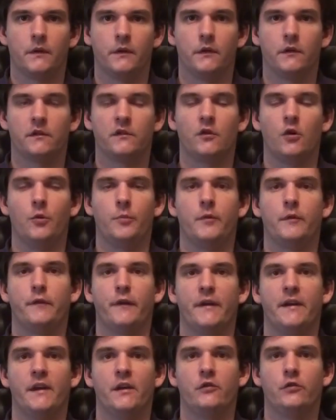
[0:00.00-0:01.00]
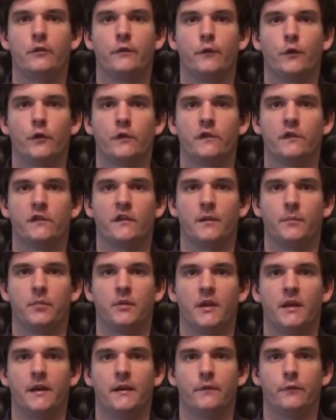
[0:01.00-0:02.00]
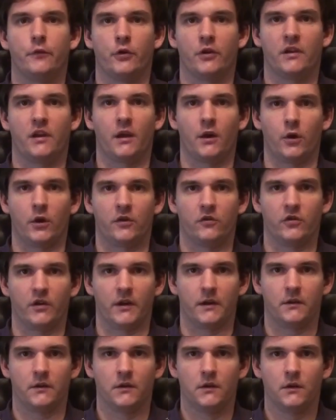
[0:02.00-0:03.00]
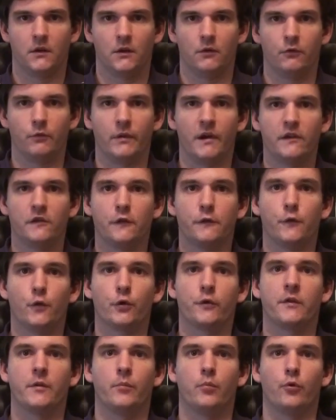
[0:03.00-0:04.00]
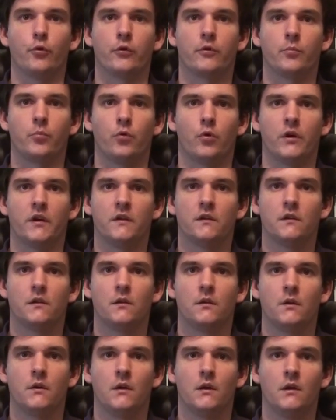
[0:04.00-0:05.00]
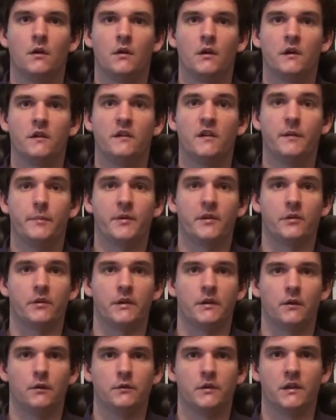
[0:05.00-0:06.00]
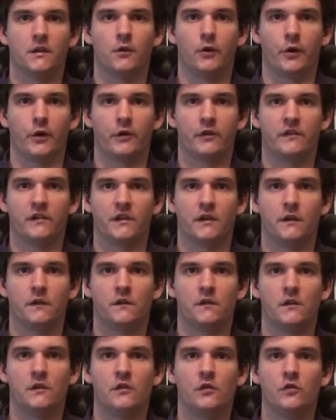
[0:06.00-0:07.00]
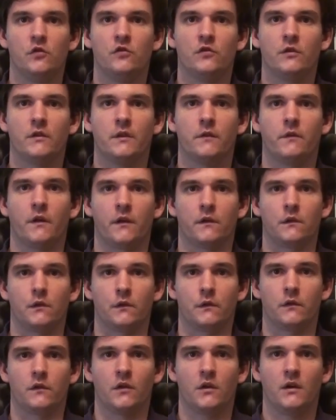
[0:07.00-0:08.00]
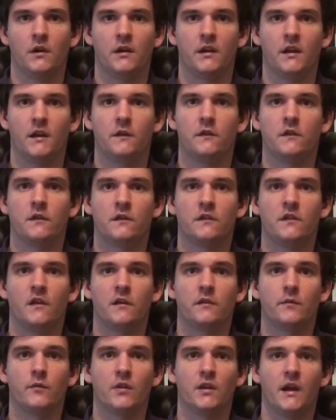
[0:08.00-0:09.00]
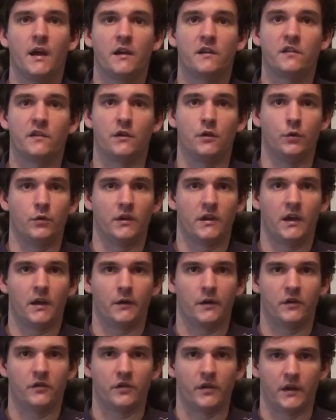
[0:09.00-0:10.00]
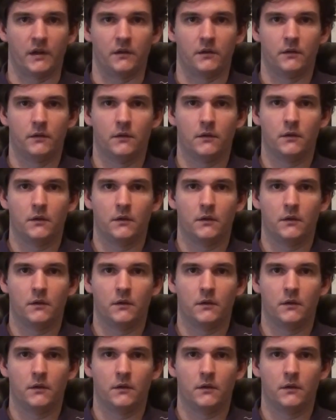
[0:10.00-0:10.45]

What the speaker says: The scope of financial forces at play for a carry trade raise a fourth important point. Typically, only large institutional investors can successfully execute a carry trade.